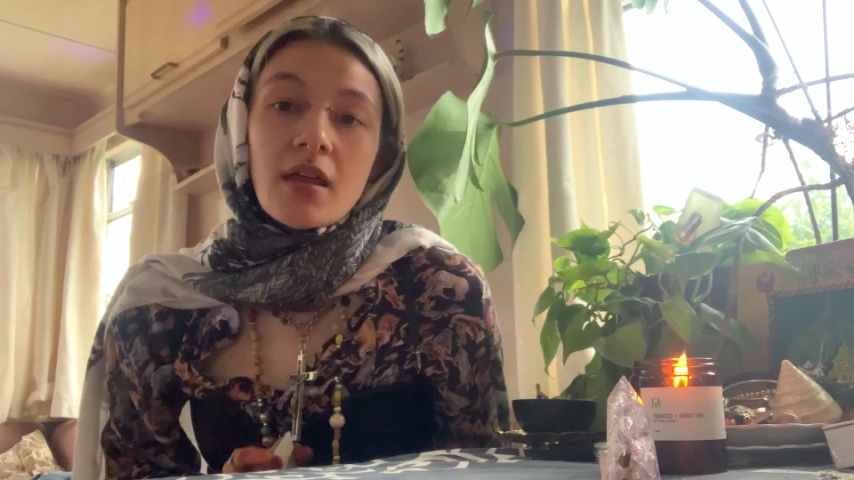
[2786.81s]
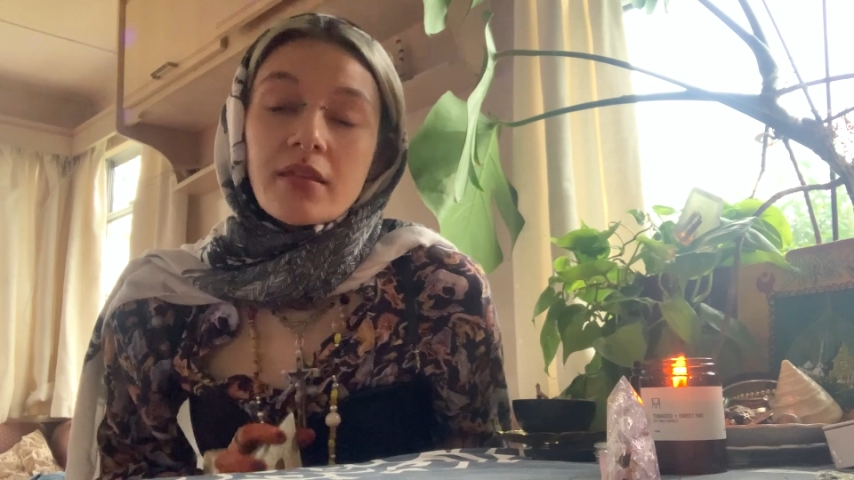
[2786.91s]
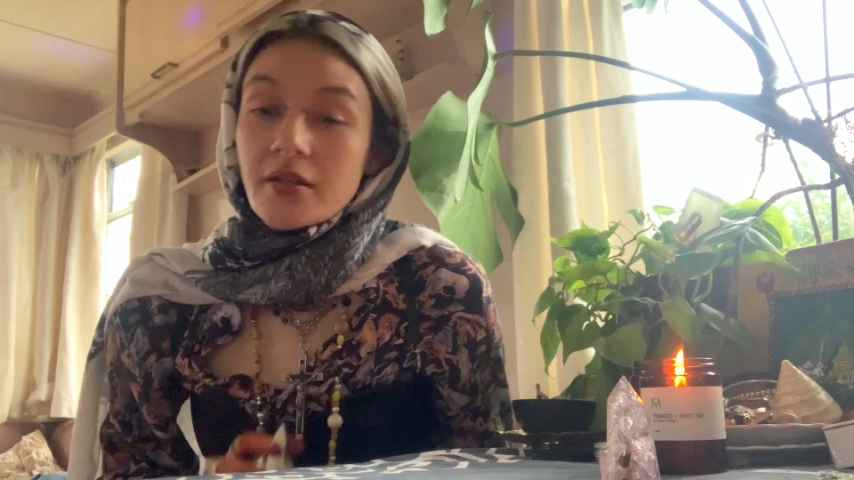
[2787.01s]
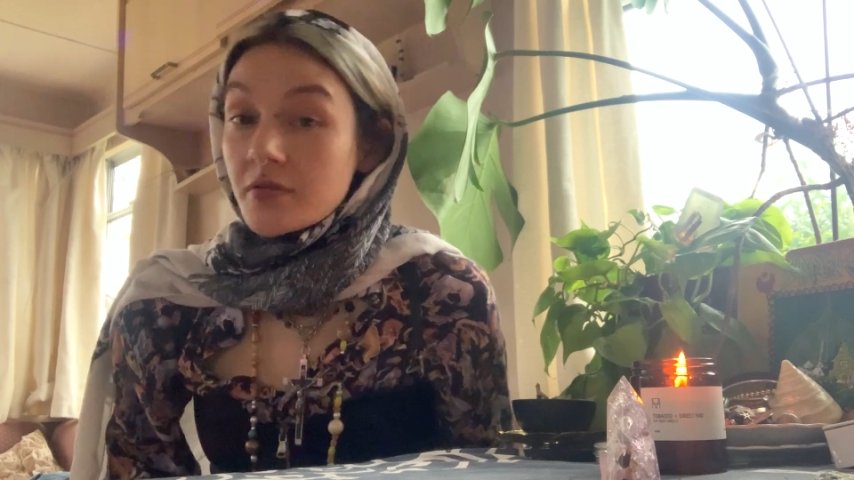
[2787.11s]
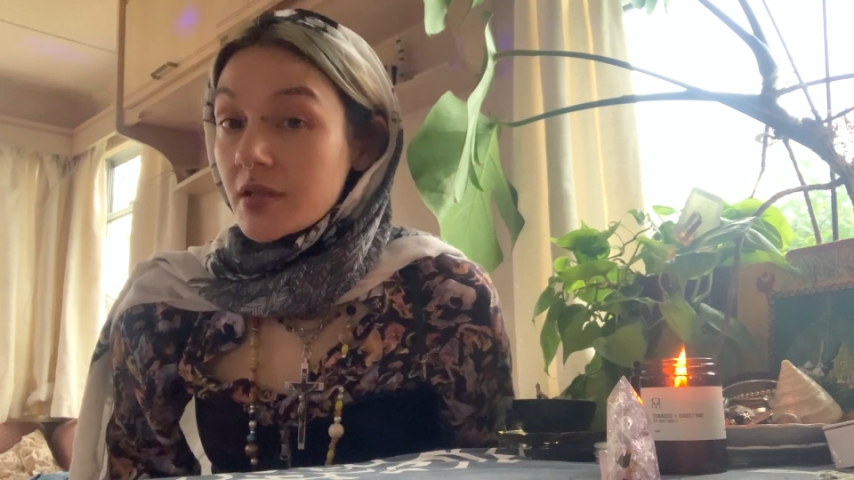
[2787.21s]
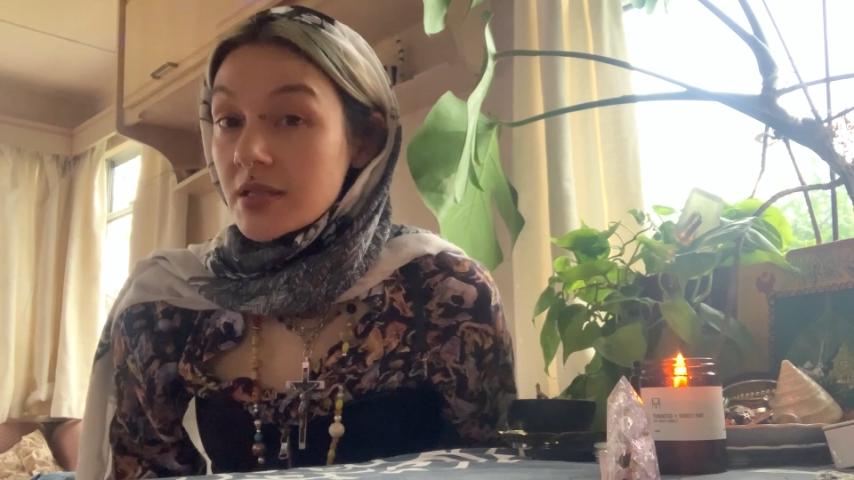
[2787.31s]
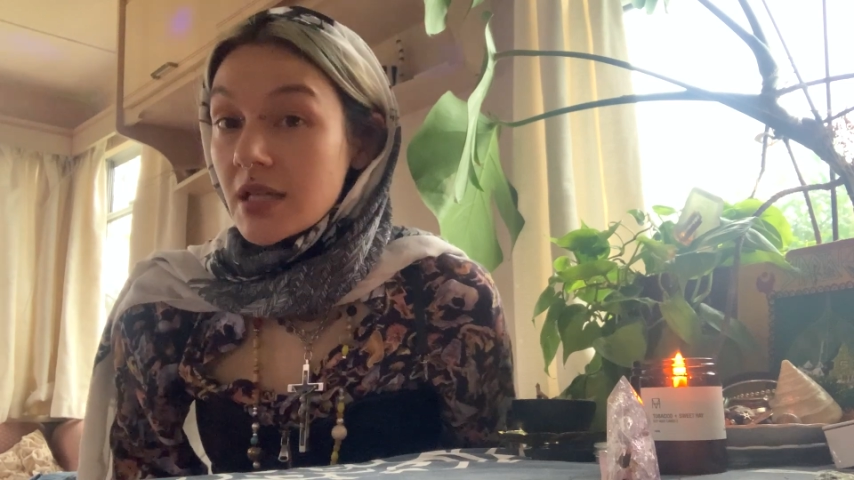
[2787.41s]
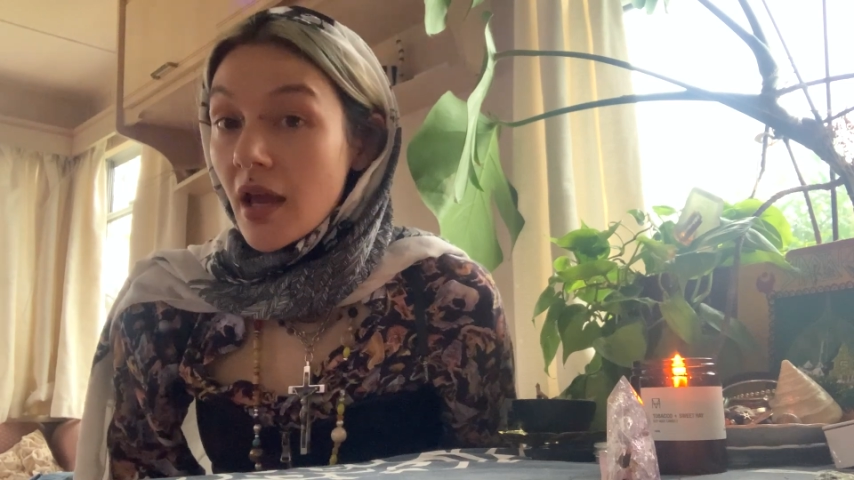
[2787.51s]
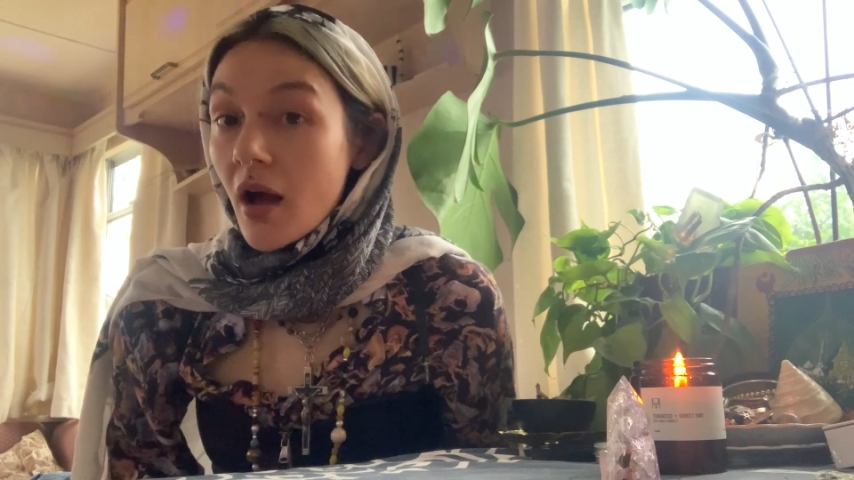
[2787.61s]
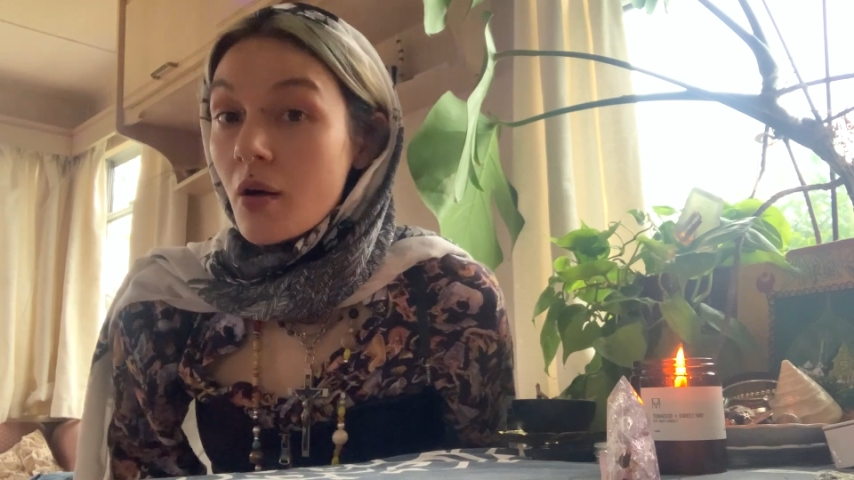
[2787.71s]
Thanks for
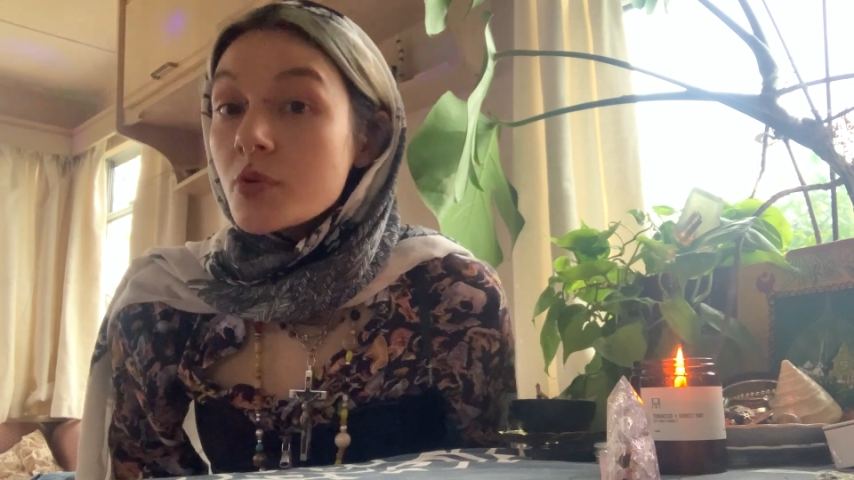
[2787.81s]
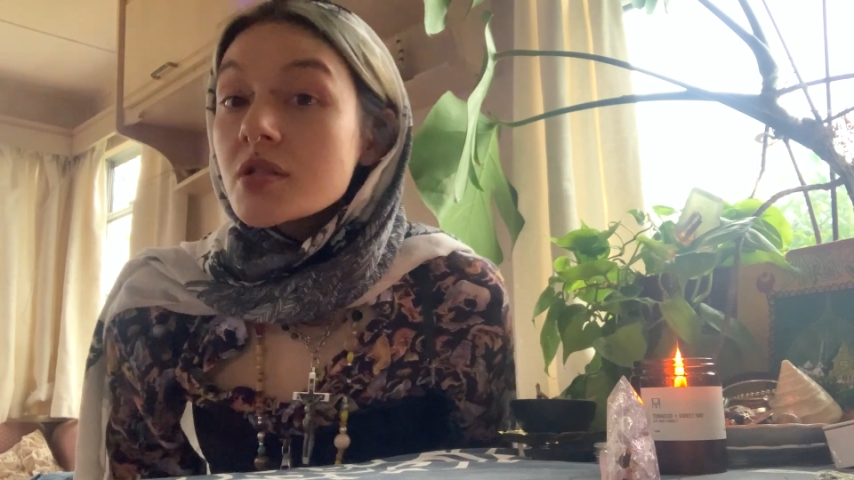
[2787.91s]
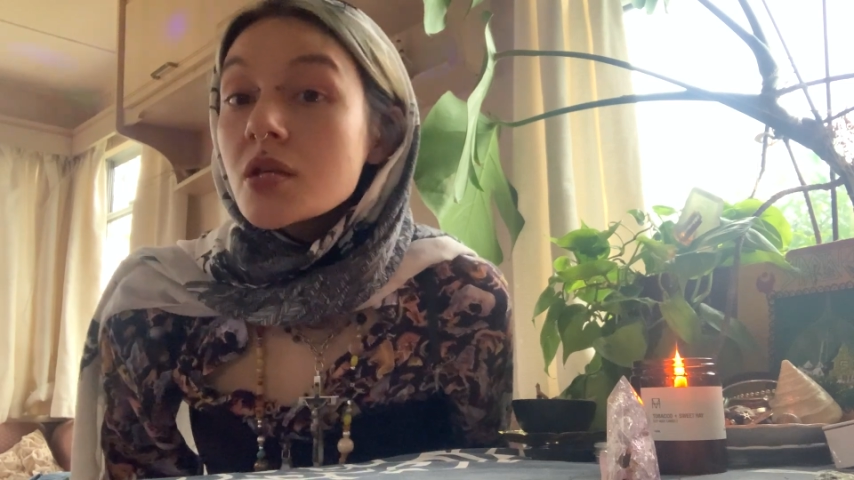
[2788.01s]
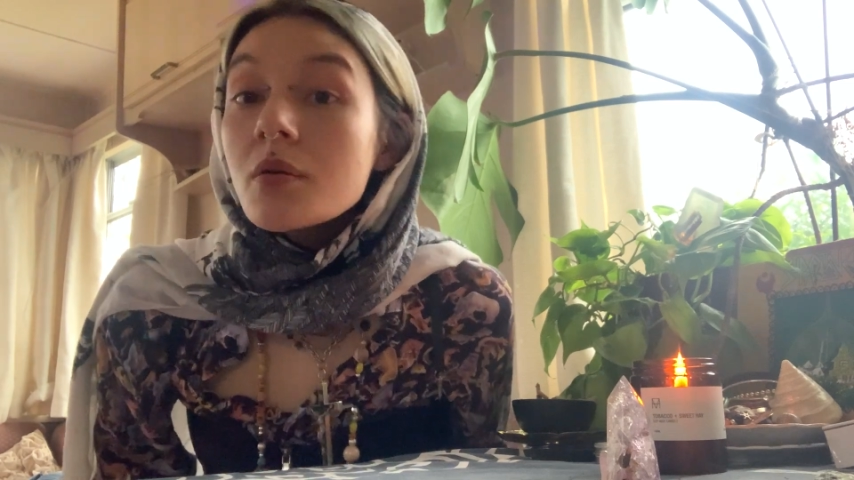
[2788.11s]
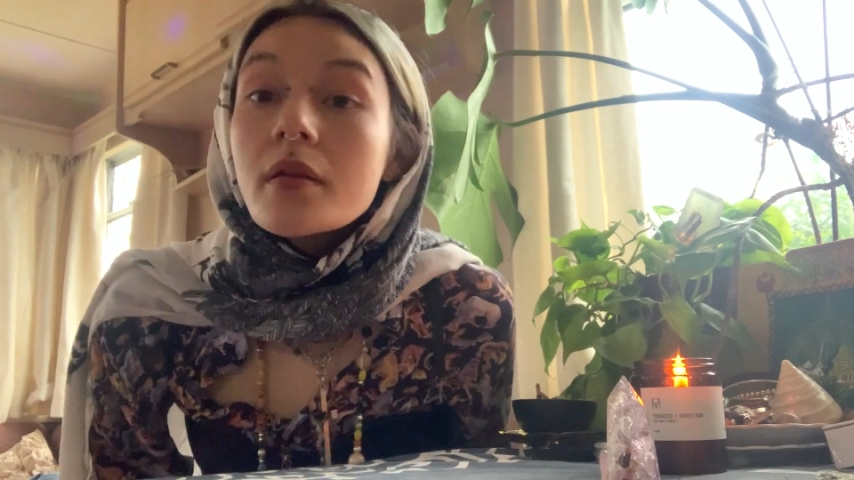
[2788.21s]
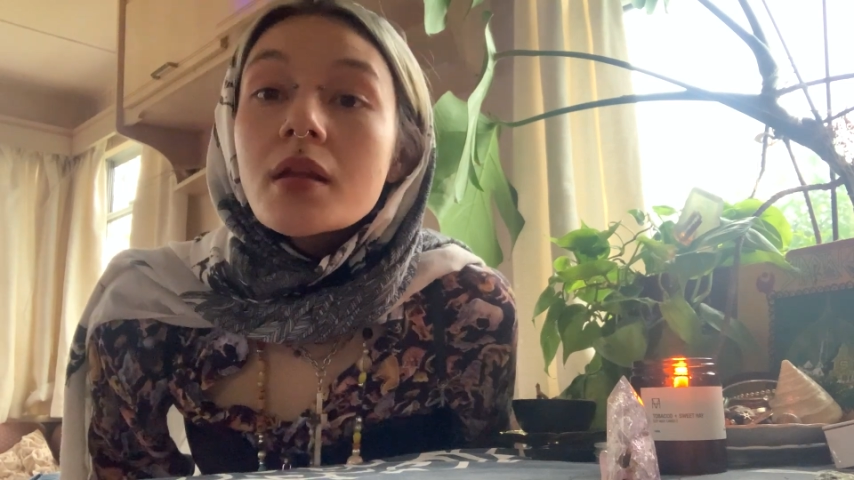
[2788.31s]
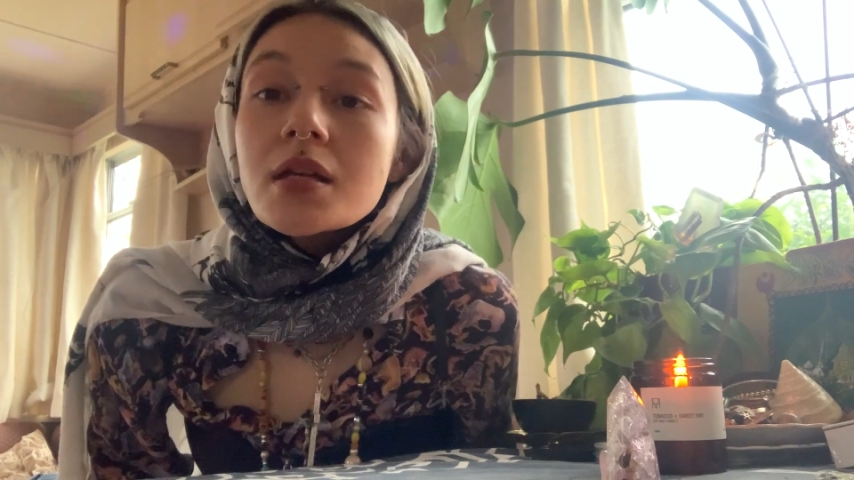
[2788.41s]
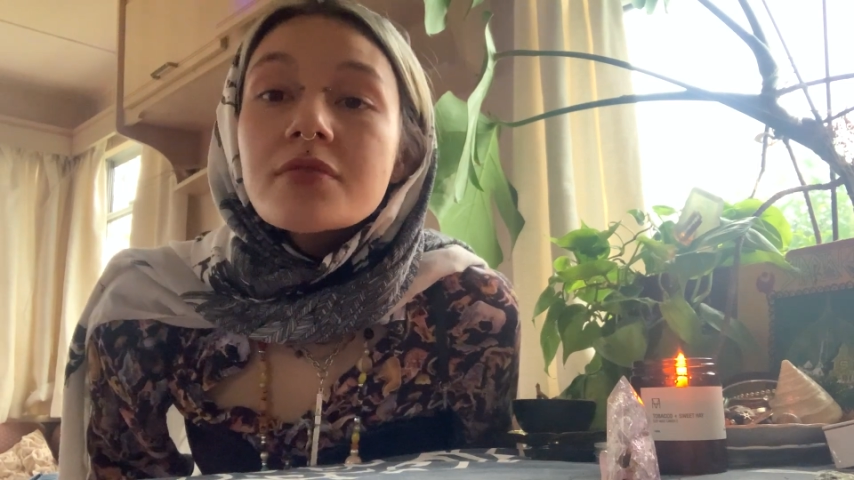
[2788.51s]
listening. I will see you in the next